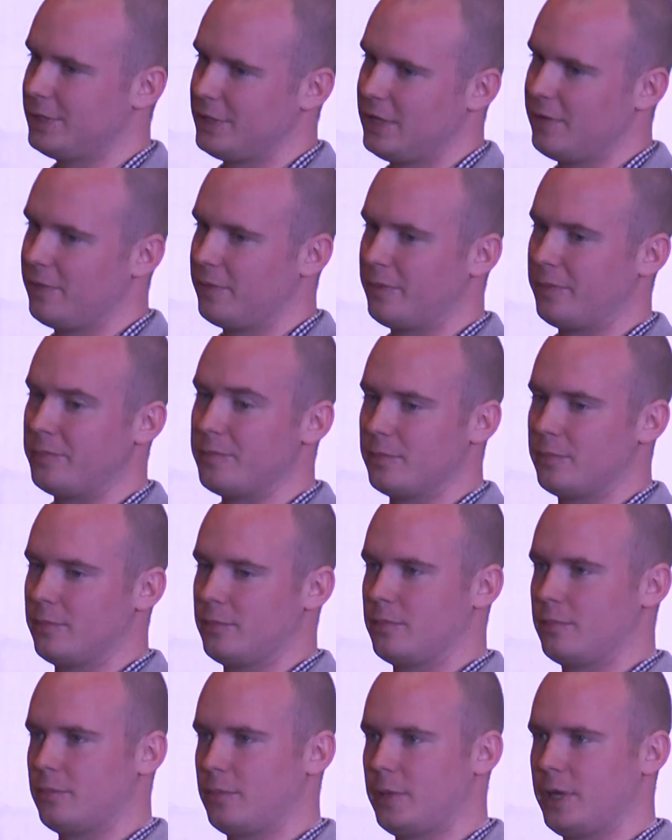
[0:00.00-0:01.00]
give him
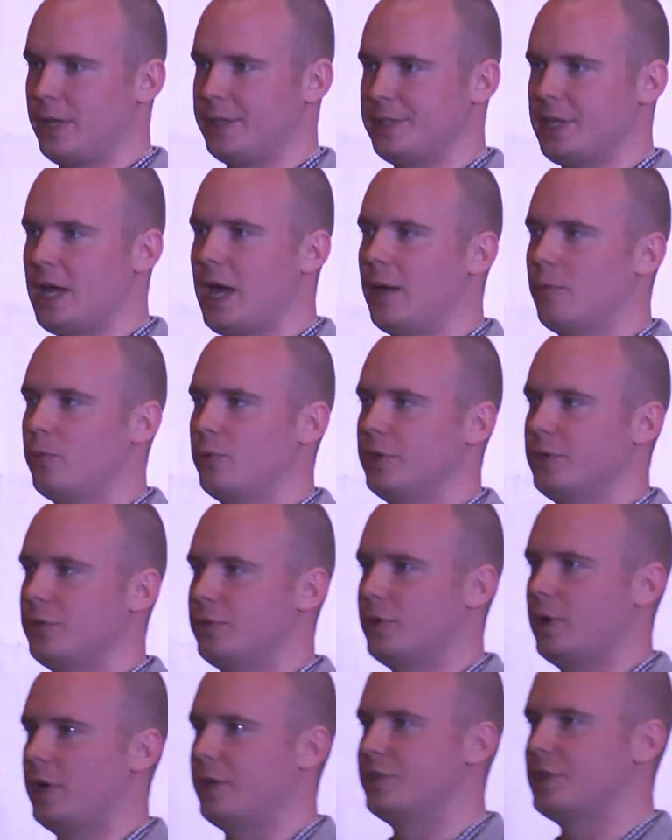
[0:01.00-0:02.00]
a time. We need
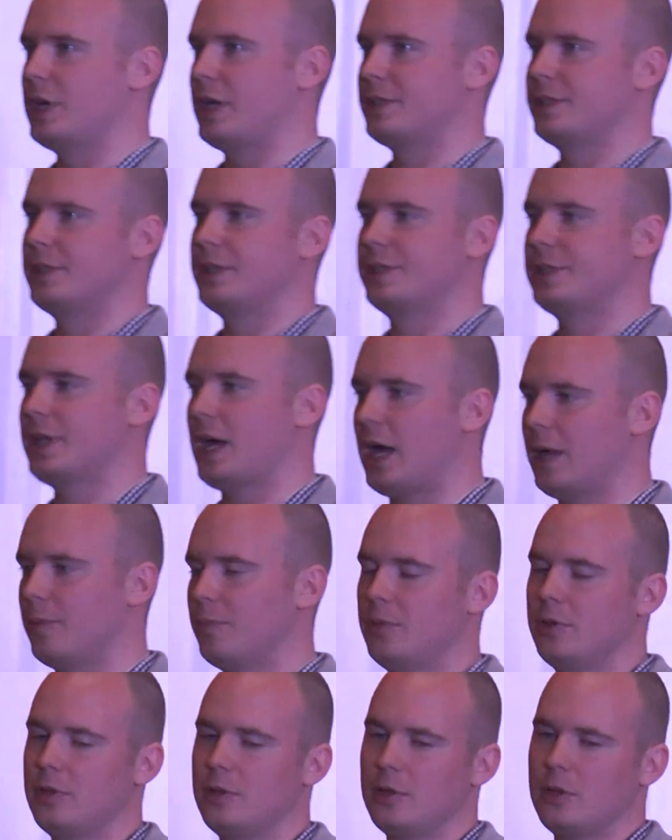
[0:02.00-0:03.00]
to adjust the time
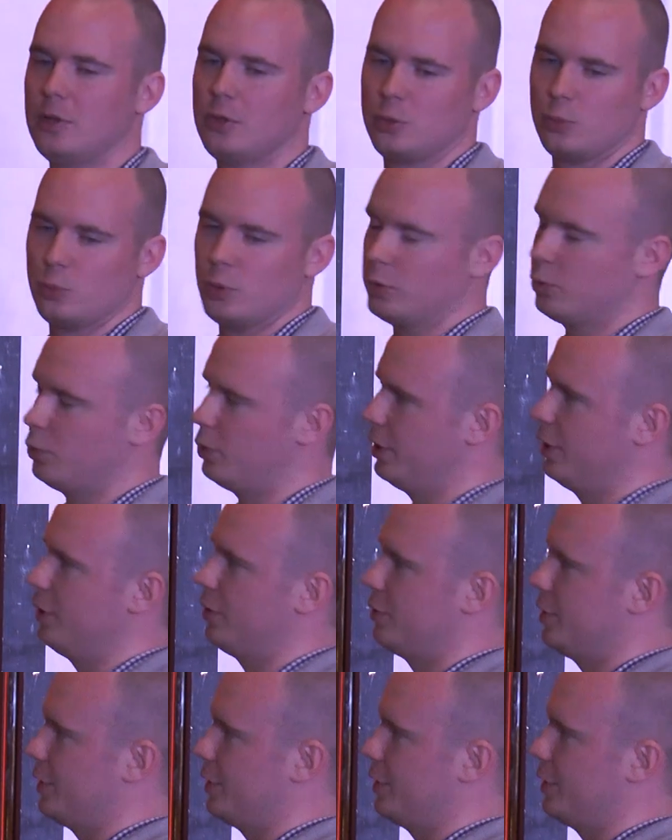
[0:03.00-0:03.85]
to what we need to